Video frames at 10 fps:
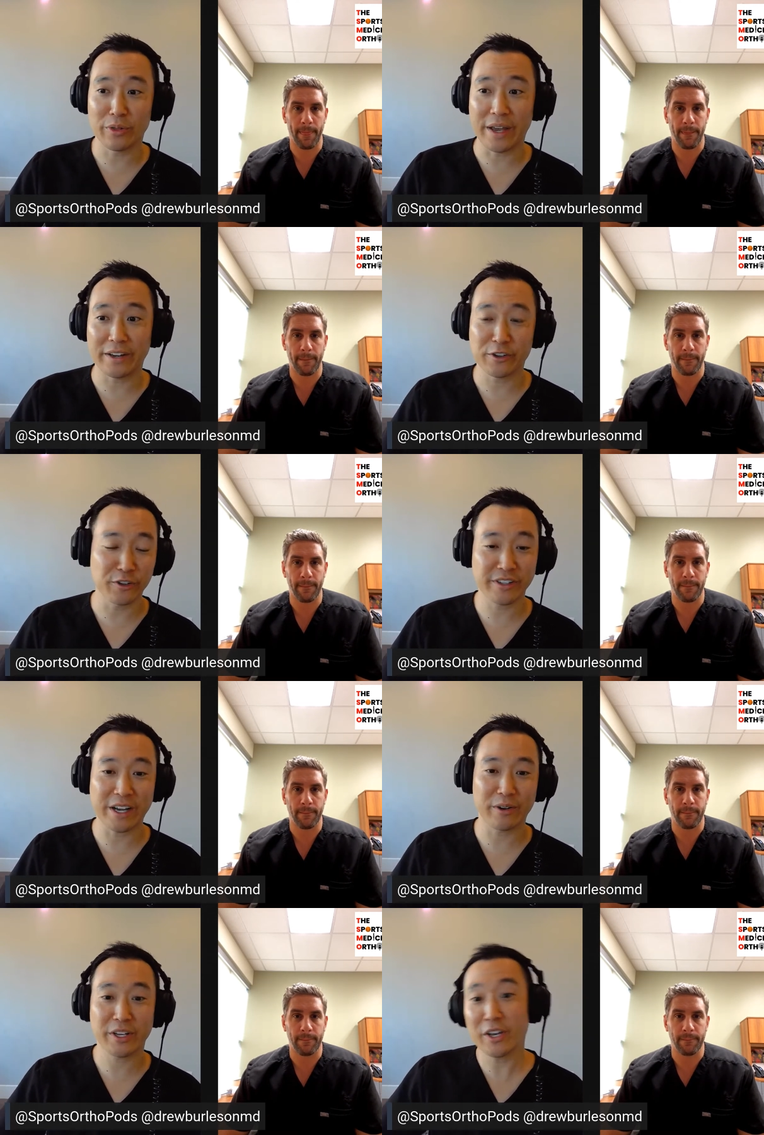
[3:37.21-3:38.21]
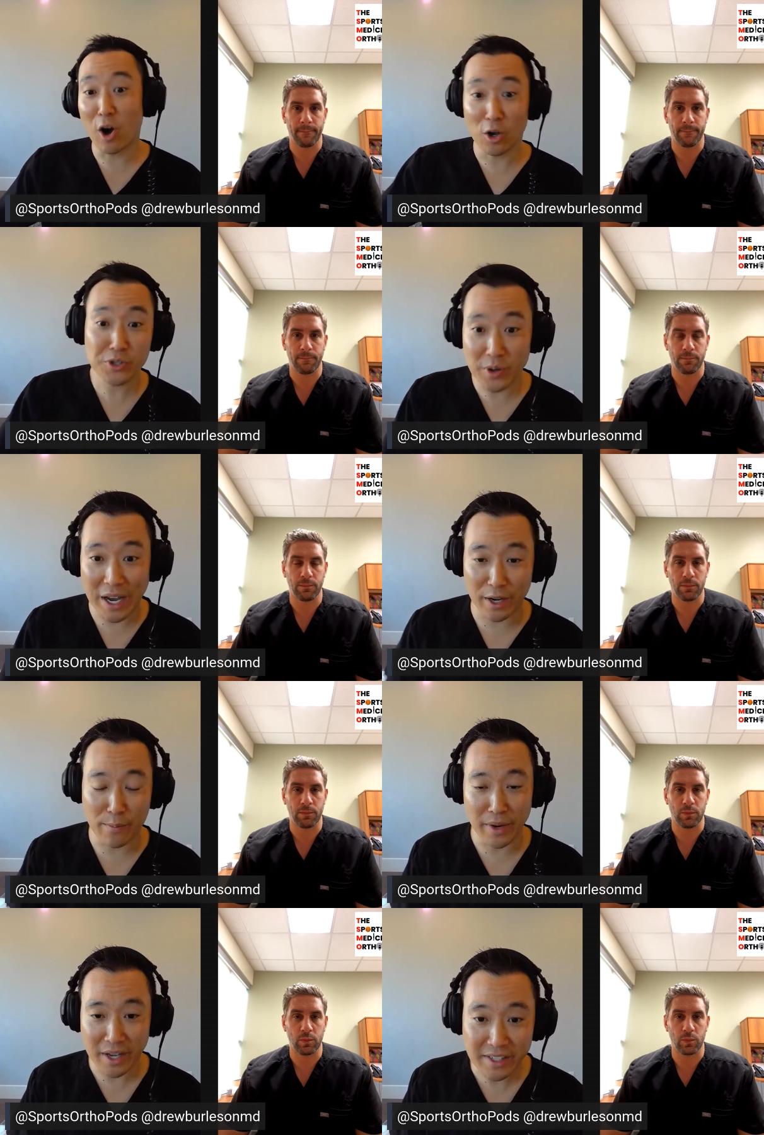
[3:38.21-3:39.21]
Speaker 1: that it turns out he also had a
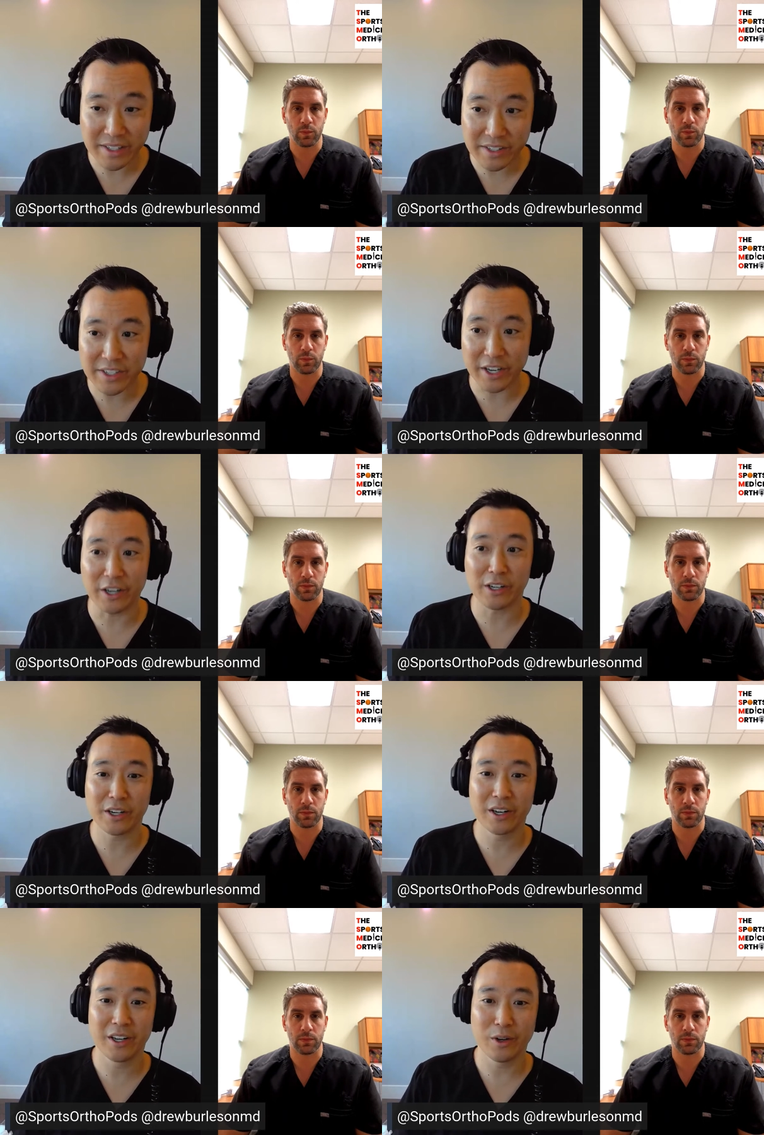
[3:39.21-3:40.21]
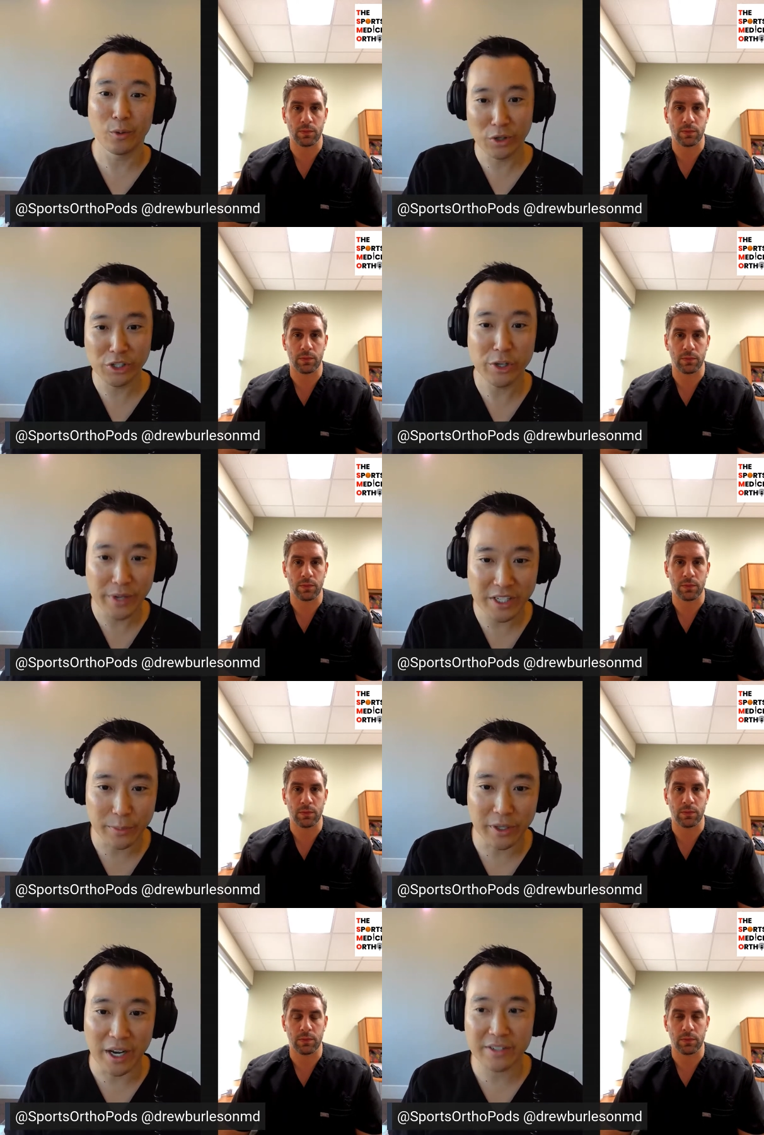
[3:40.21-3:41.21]
meniscus tear, would you be
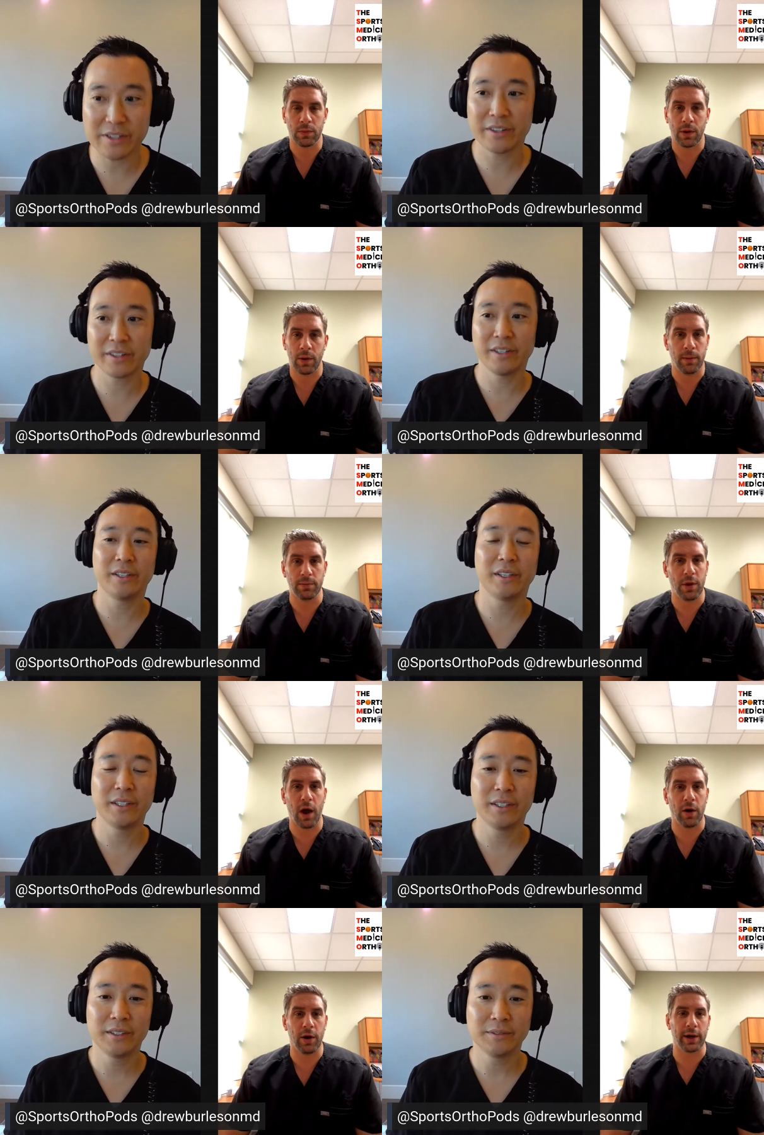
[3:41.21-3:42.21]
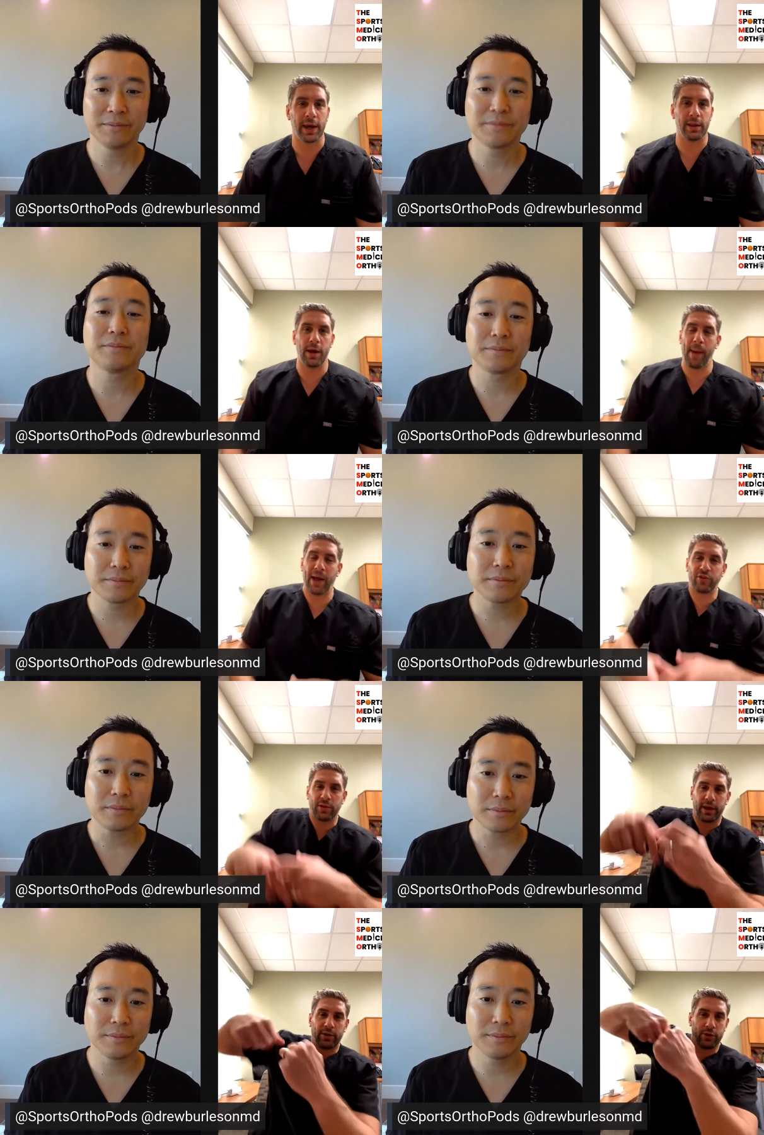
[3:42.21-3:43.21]
surprised? No,
Speaker 2: again, imagine
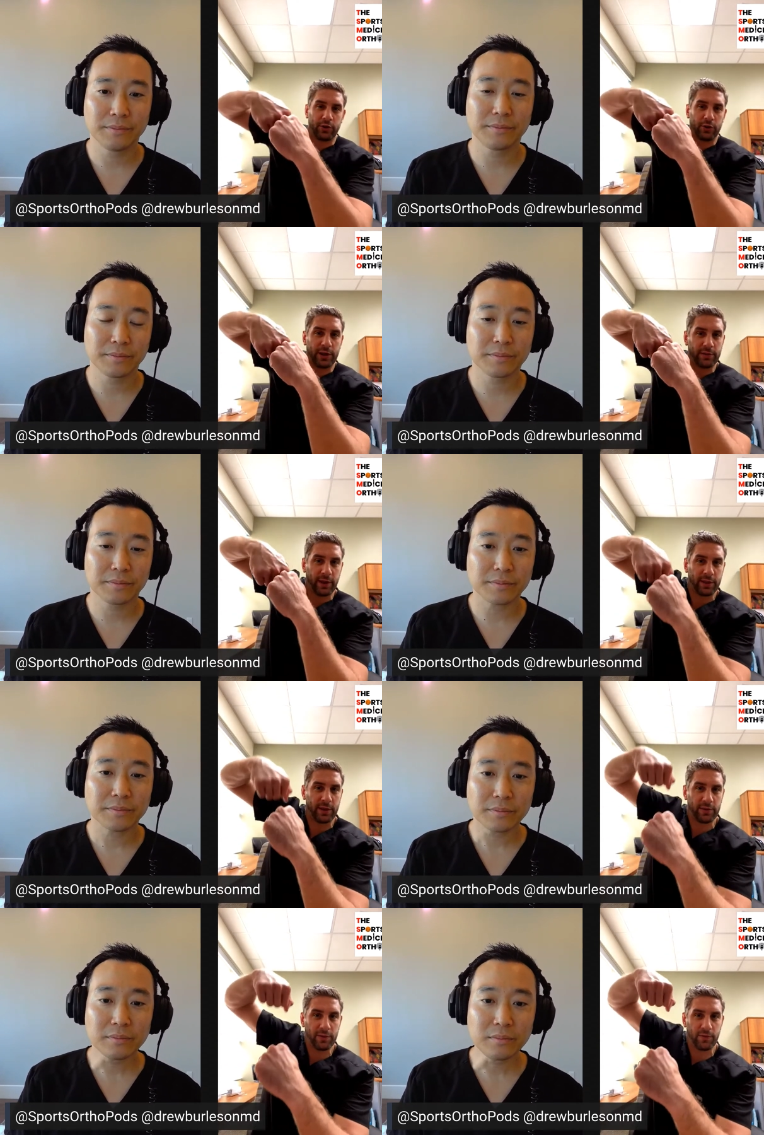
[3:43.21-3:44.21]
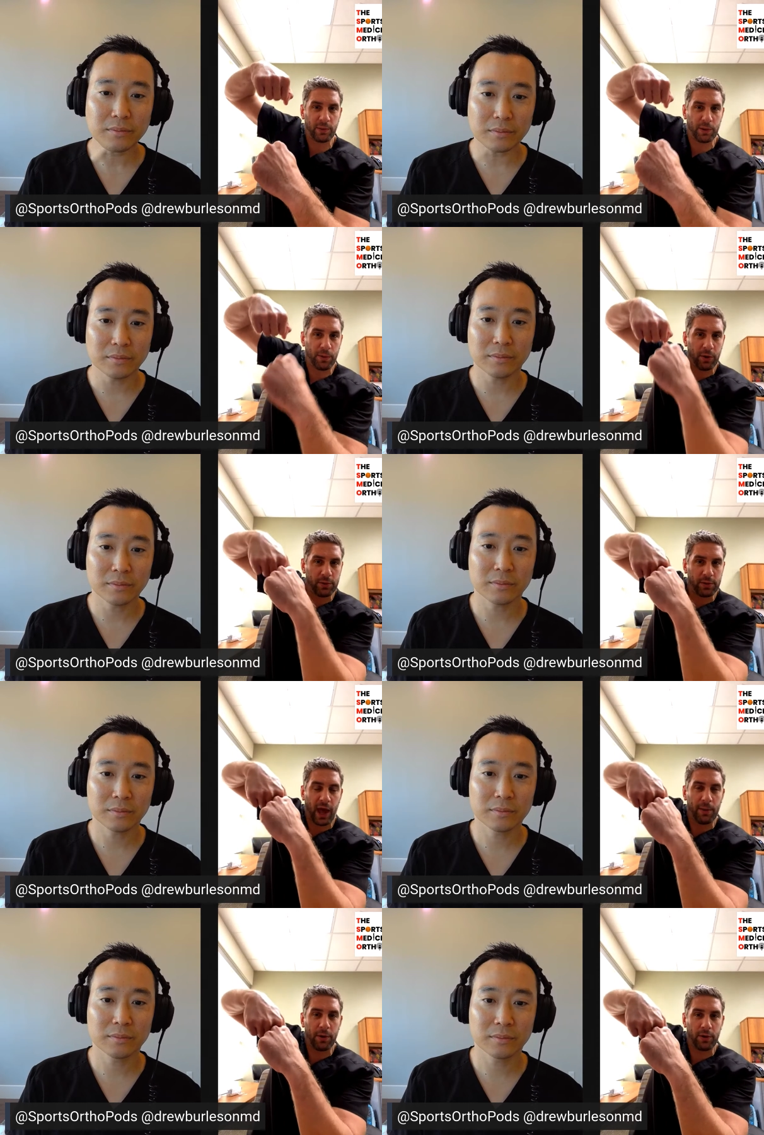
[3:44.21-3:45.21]
like your, your knees like this, femur bone,
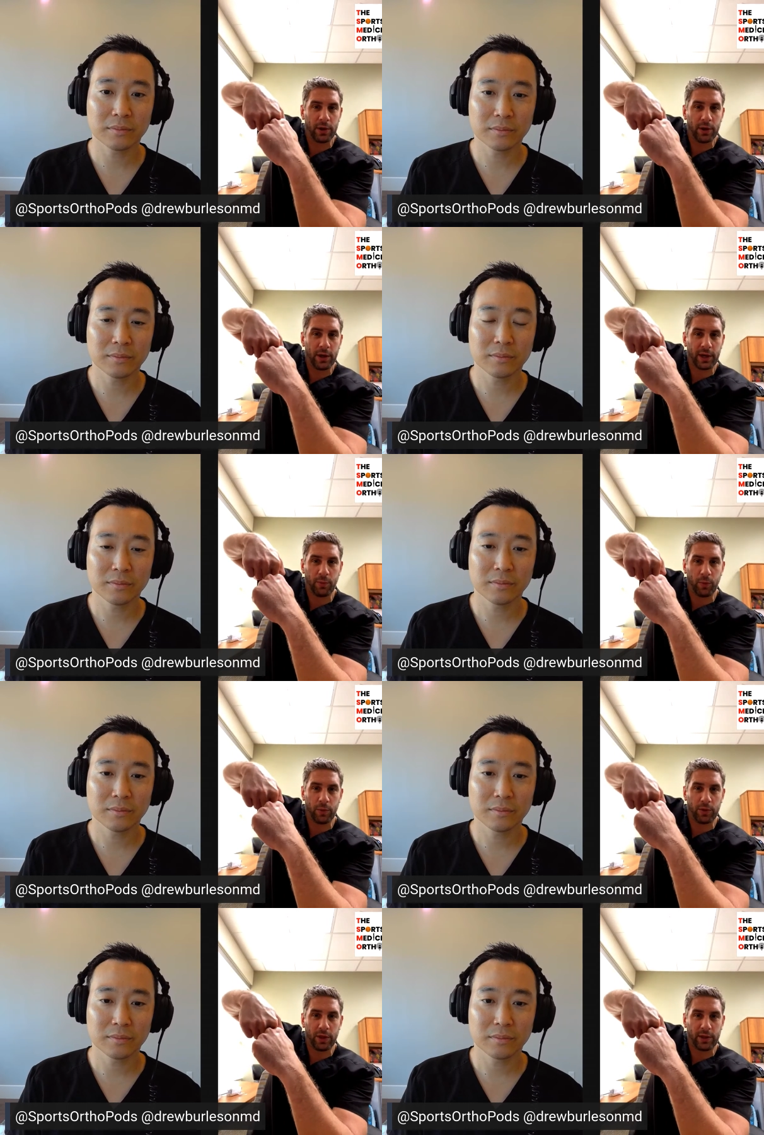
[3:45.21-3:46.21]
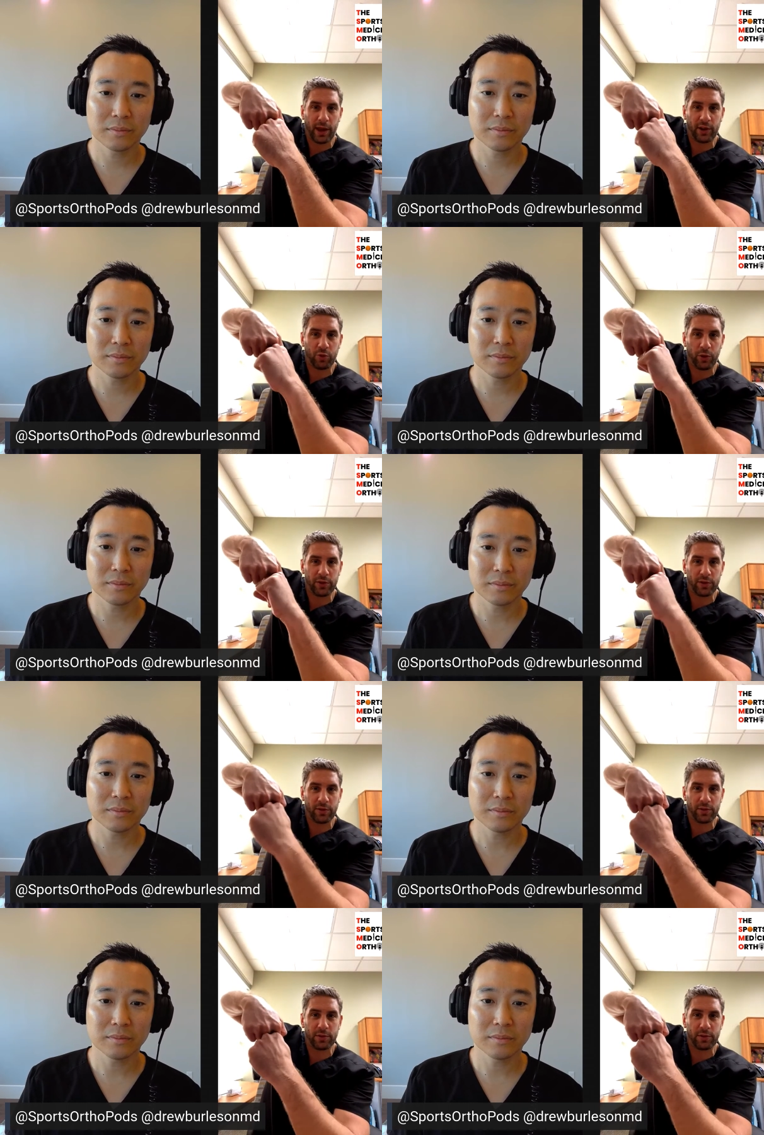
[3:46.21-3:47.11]
thigh bone. Again, kind of twit the